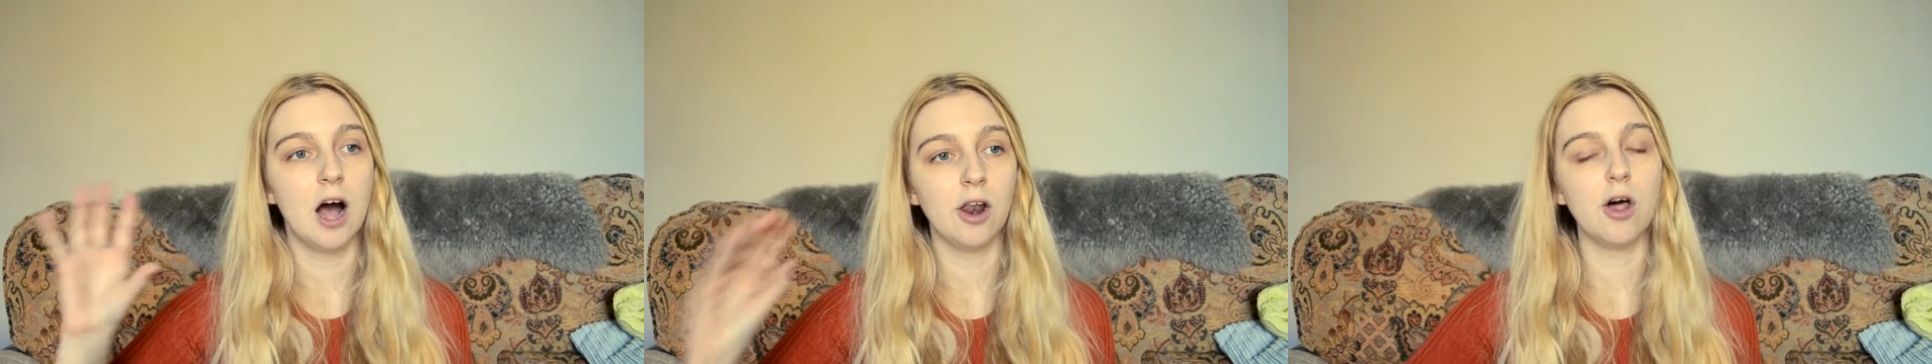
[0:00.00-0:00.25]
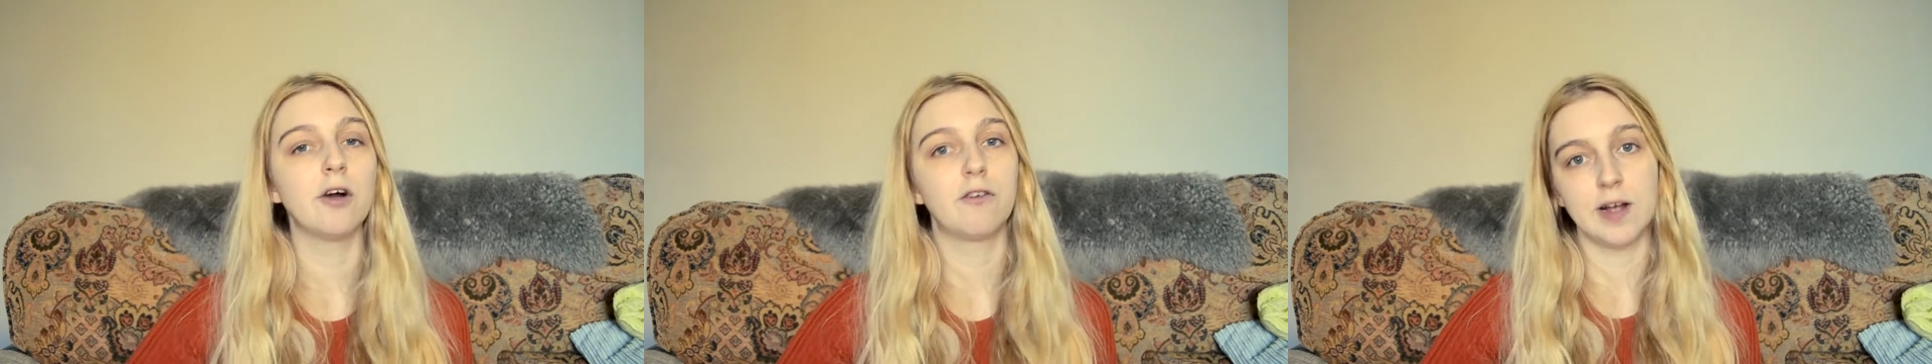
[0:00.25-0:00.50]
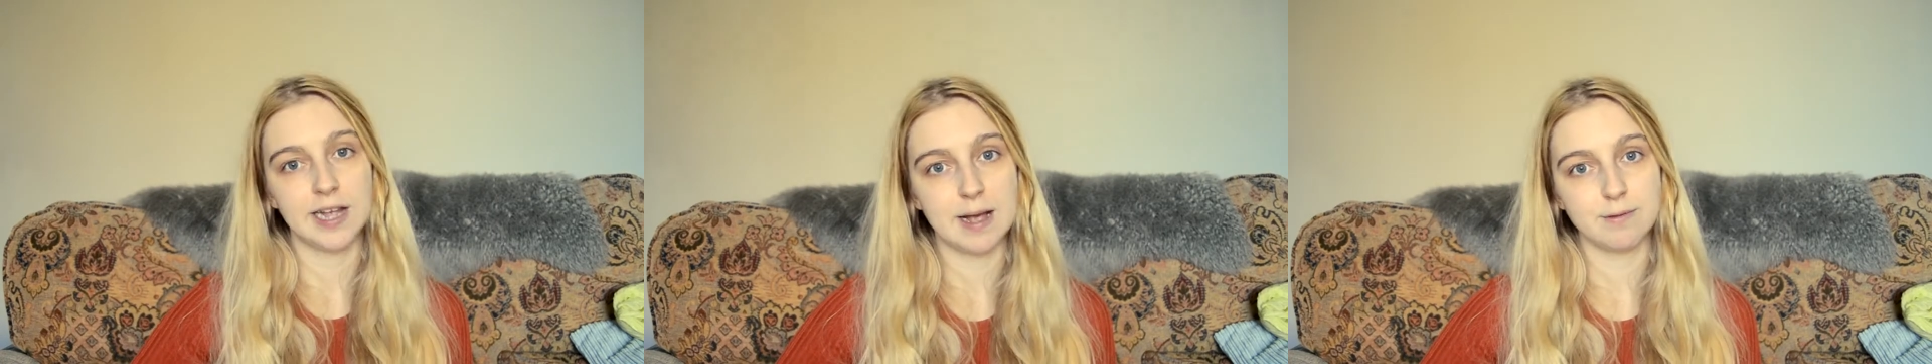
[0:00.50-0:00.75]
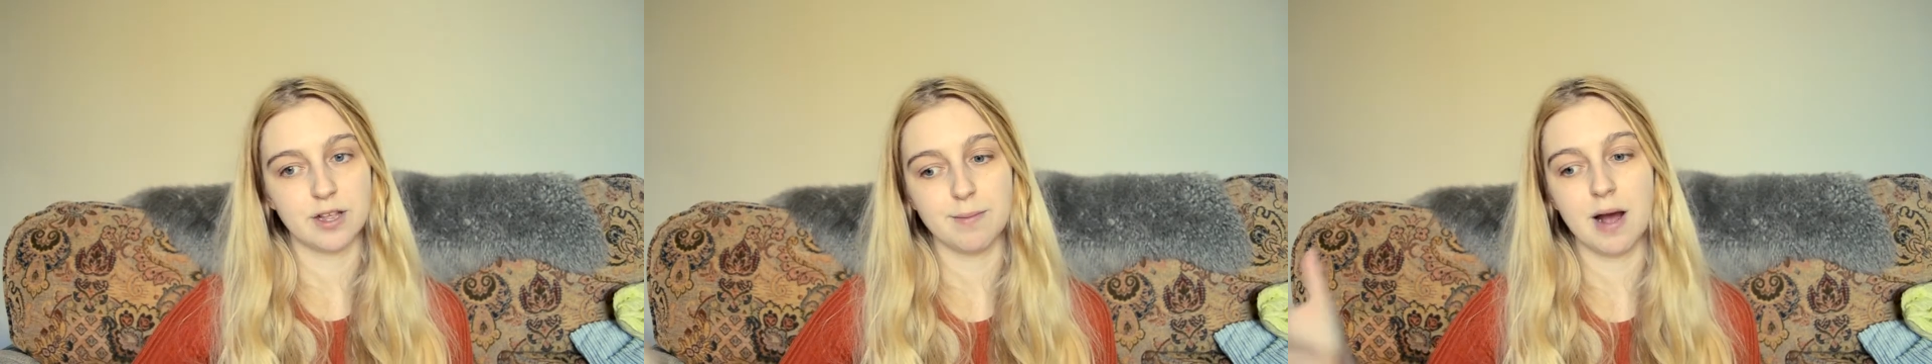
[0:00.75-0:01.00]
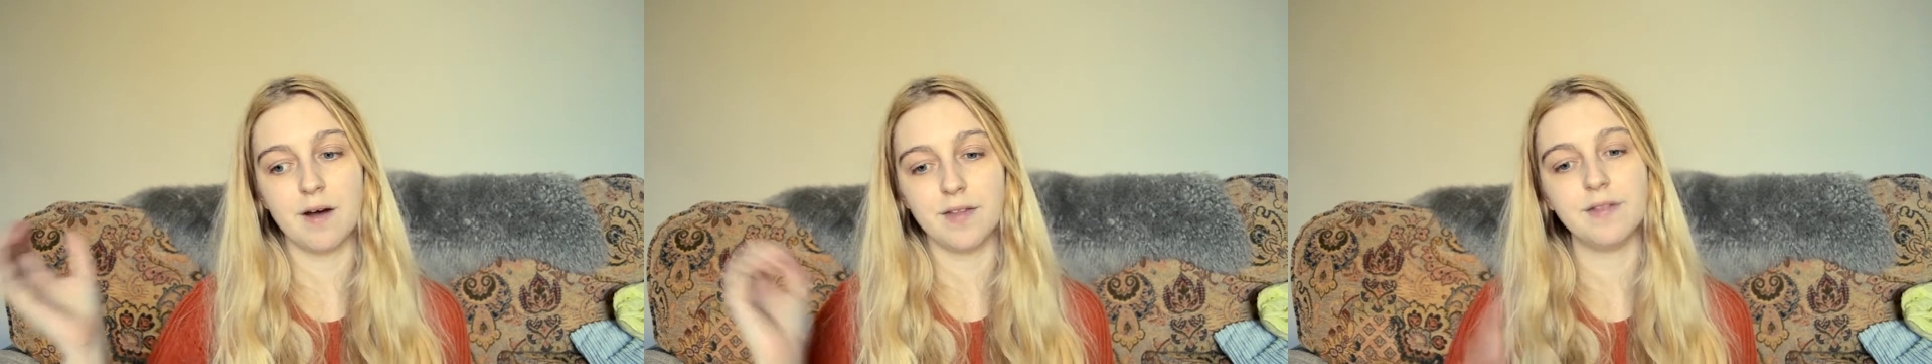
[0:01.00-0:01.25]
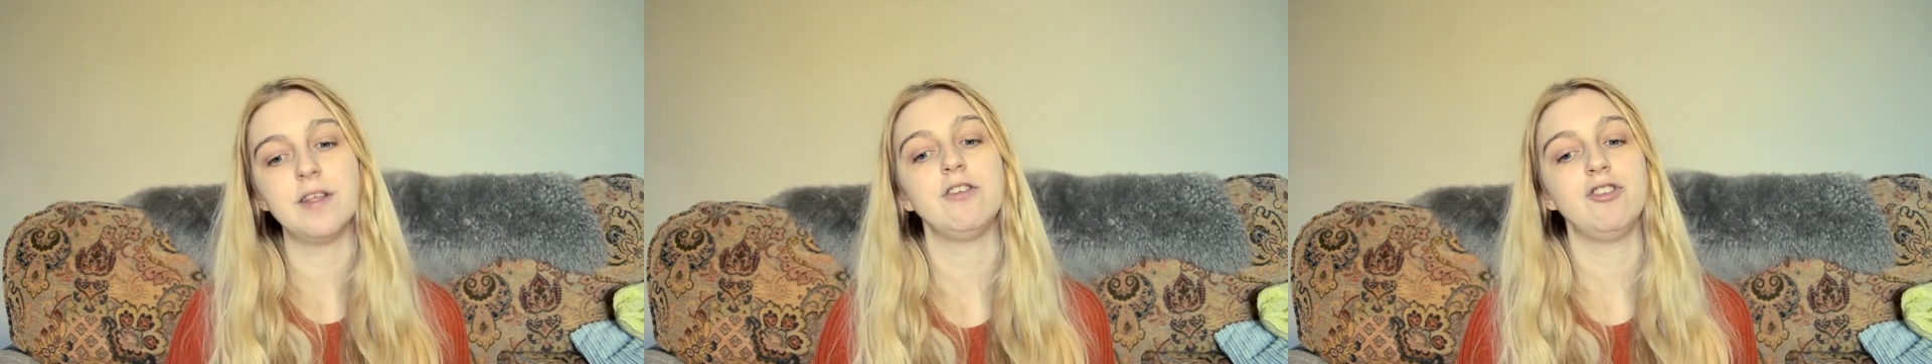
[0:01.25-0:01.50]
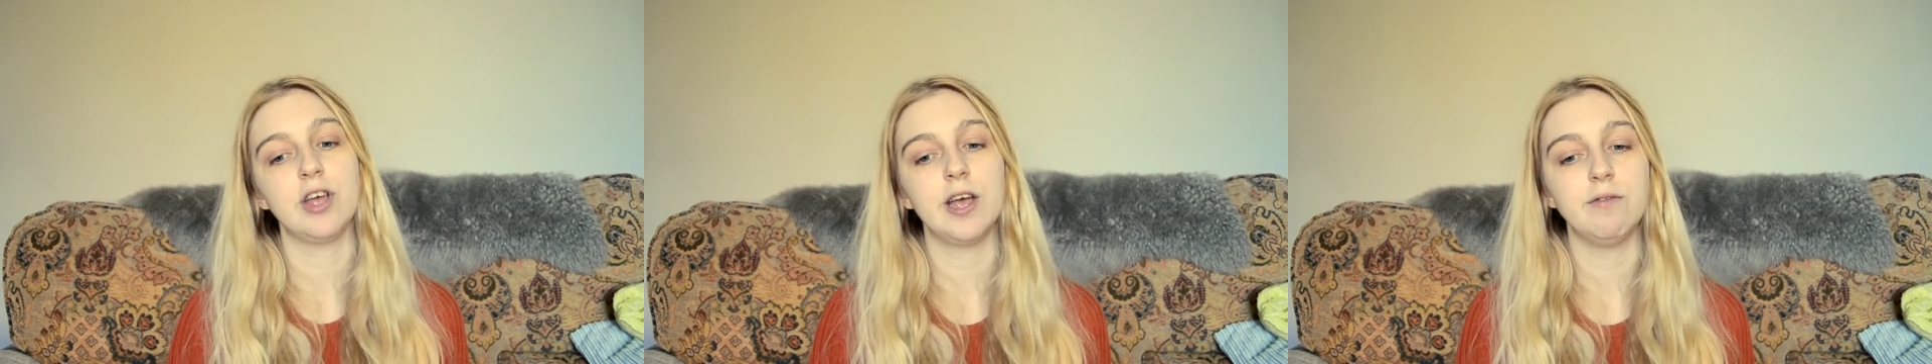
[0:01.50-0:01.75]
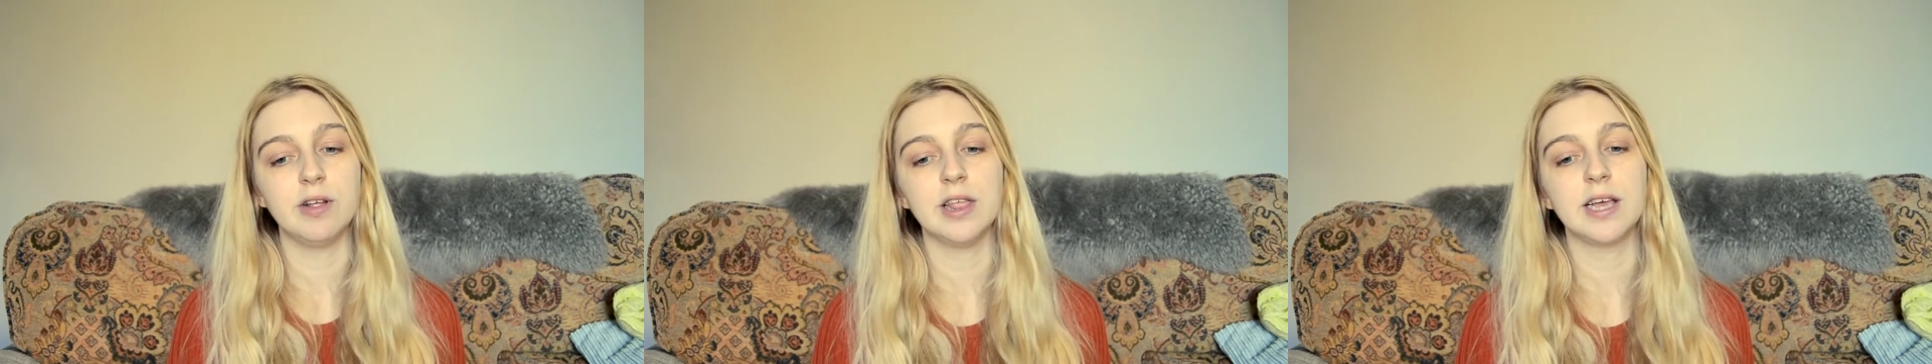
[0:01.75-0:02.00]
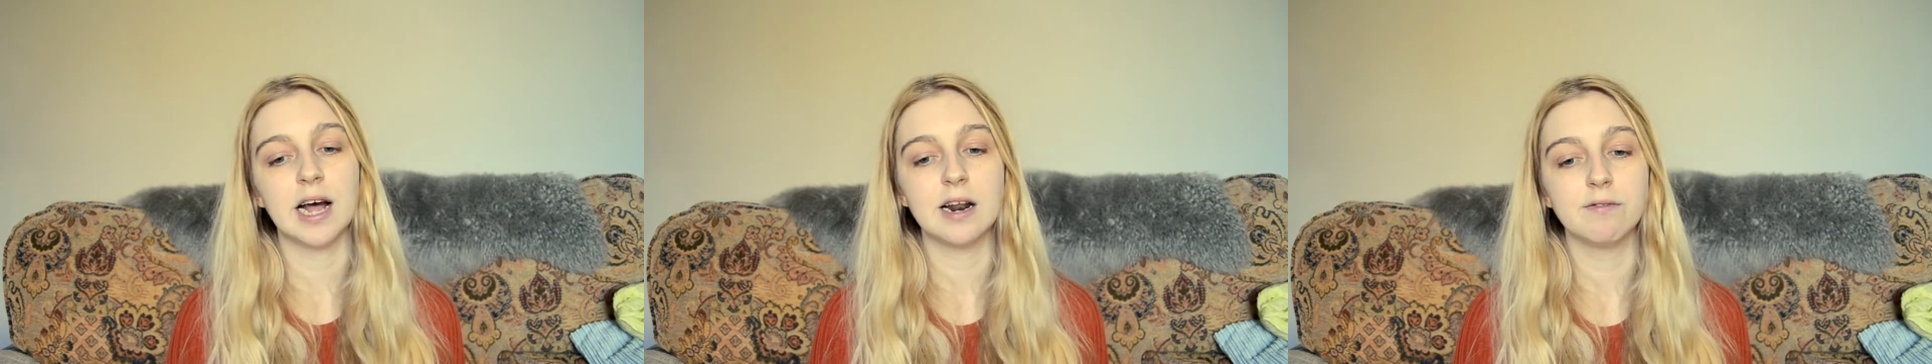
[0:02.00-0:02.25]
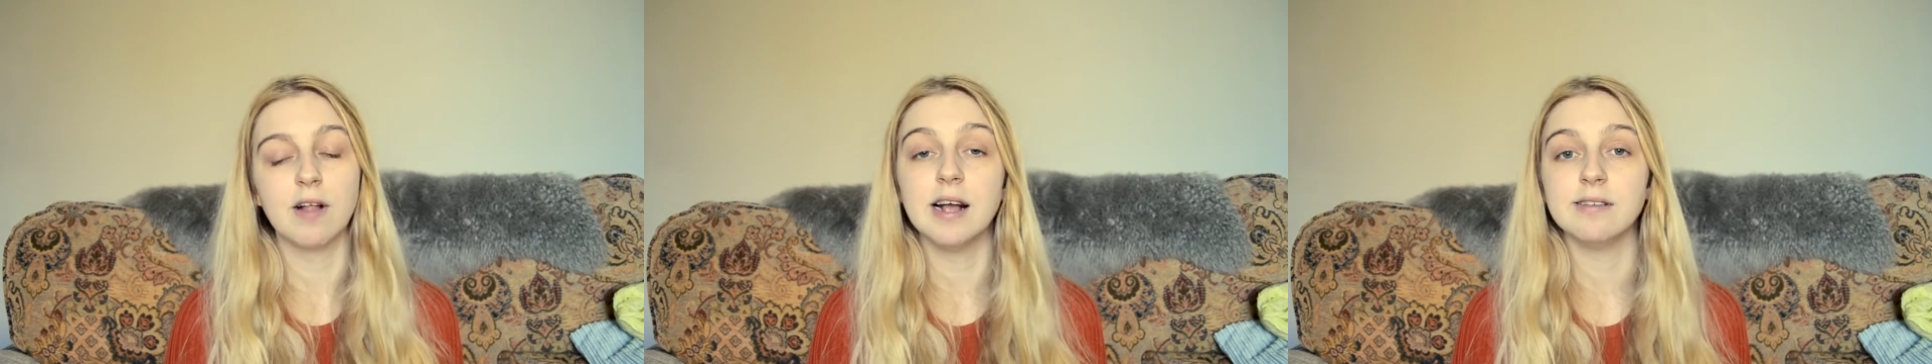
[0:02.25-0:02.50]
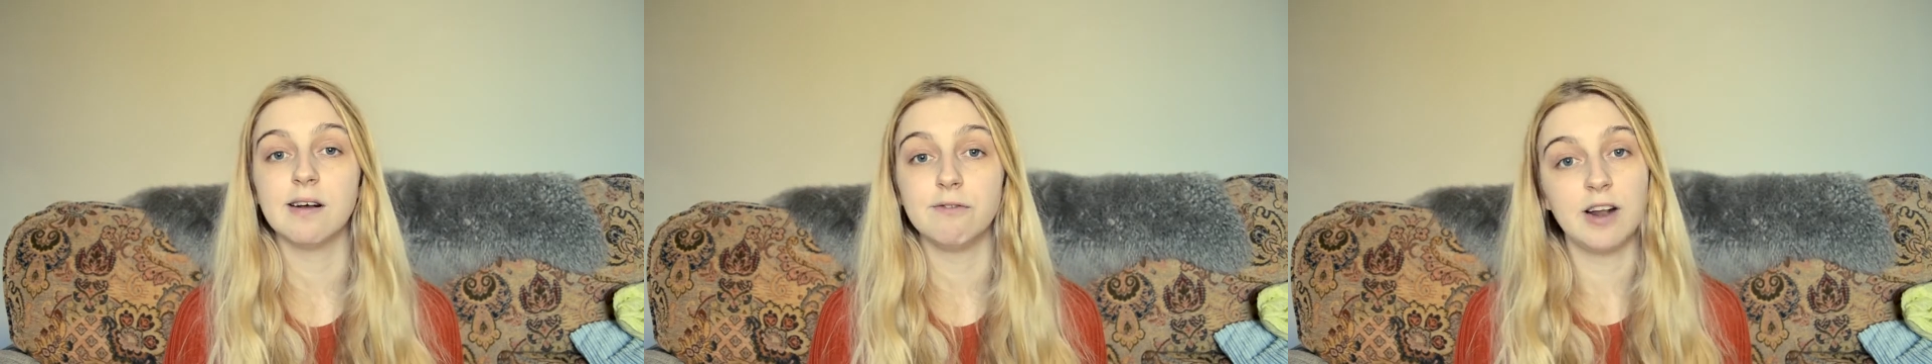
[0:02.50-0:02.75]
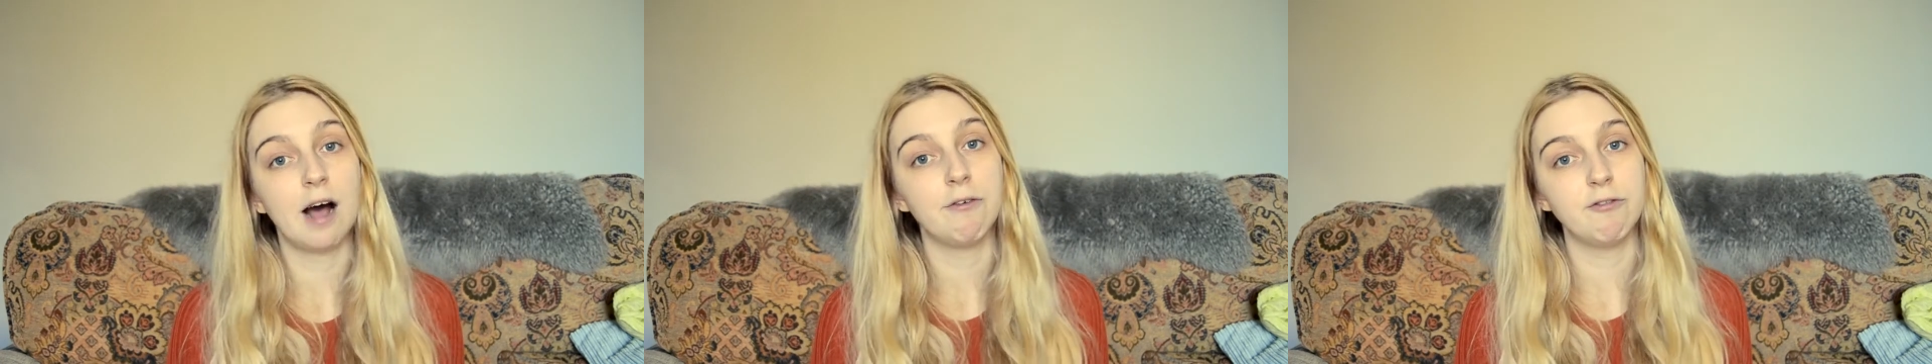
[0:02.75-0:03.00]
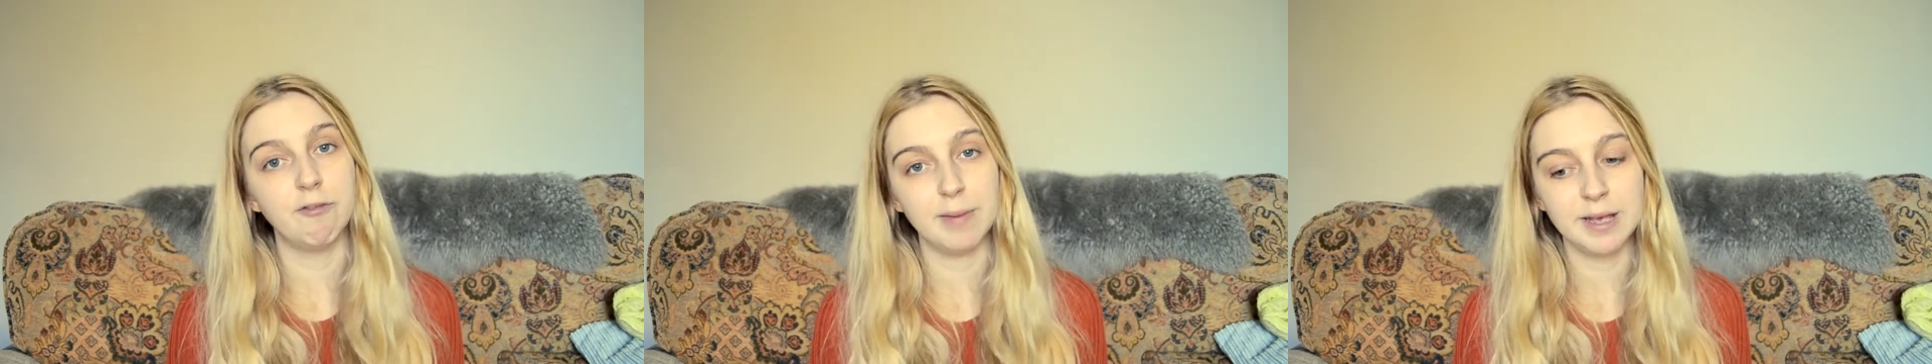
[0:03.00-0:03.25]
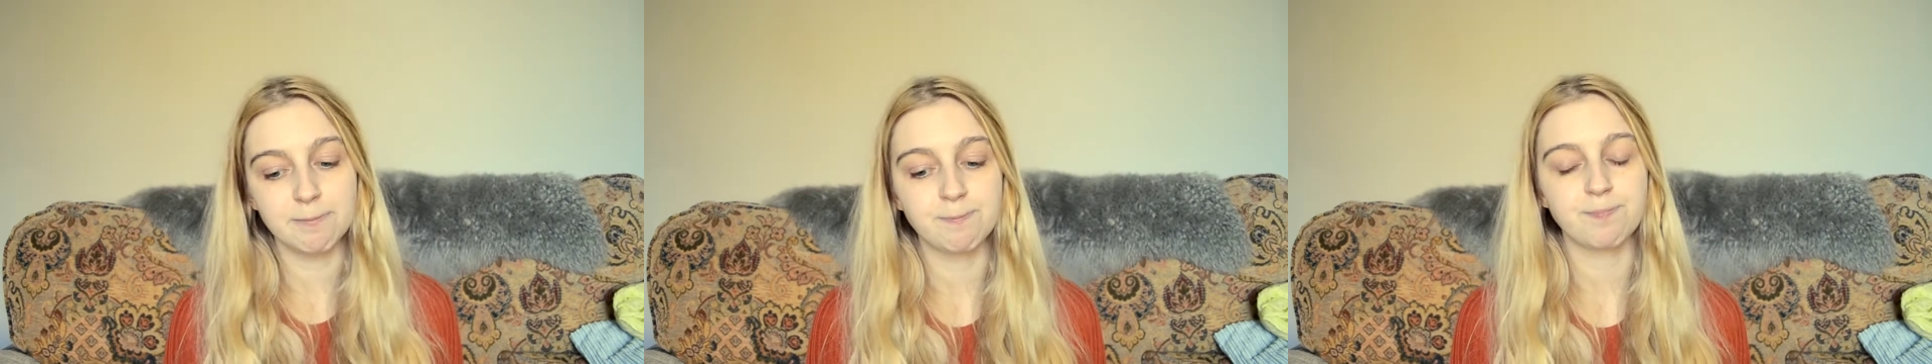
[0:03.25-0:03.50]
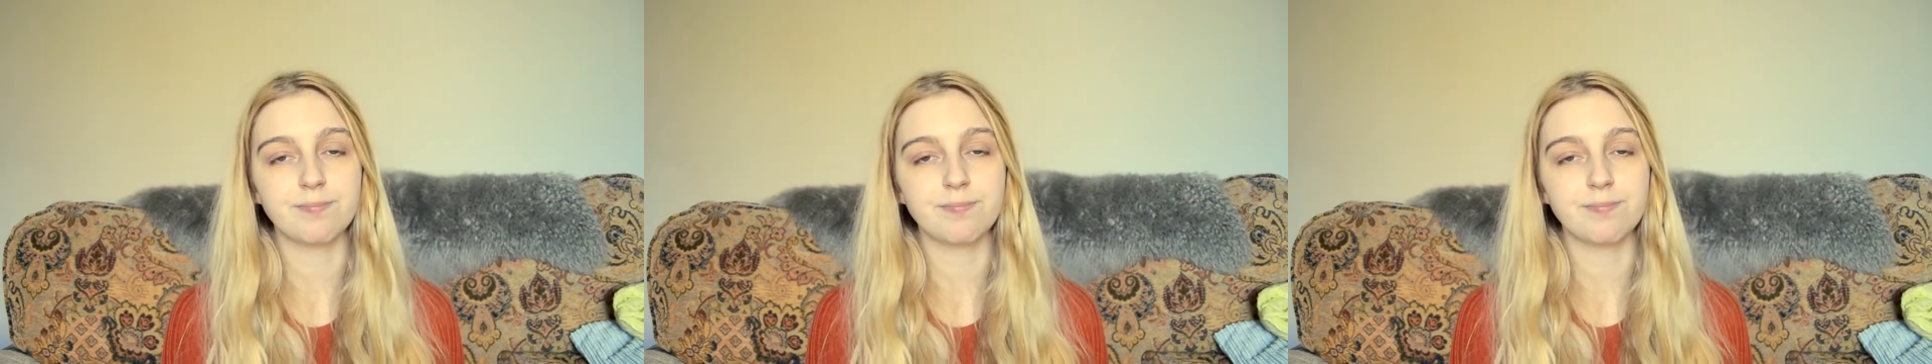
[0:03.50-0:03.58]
a lot of great games came out and then this year it really kind of let itself down for me.